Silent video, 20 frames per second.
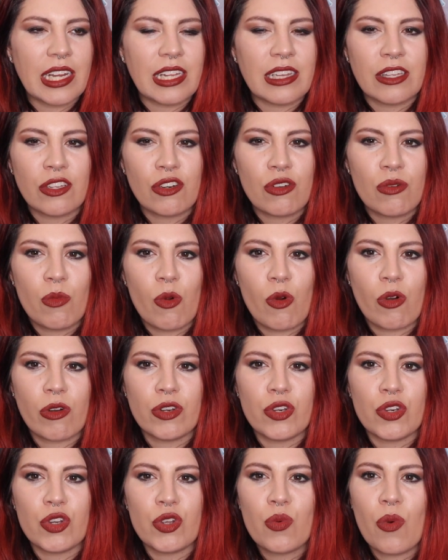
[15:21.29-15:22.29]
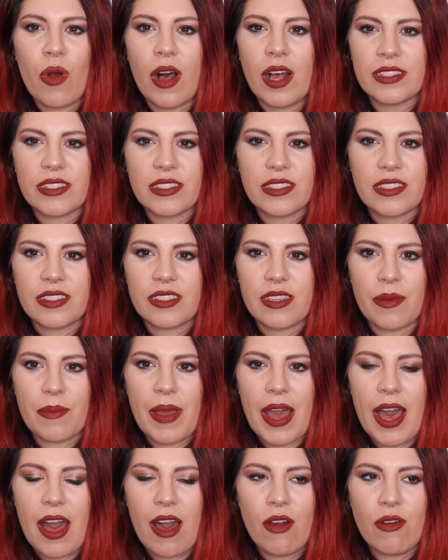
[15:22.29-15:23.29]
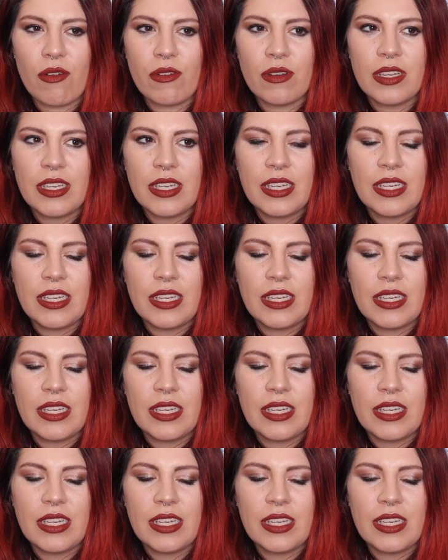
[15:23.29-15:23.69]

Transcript: a little more nuanced somehow.